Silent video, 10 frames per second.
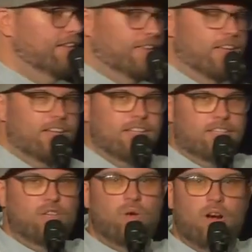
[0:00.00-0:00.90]
a
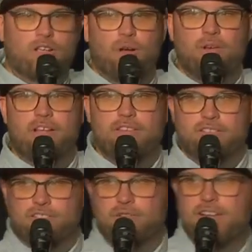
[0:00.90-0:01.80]
QR code on the
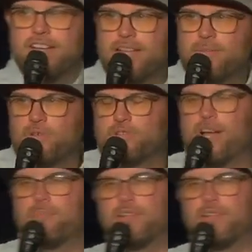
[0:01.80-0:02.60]
screen, and we'll drop a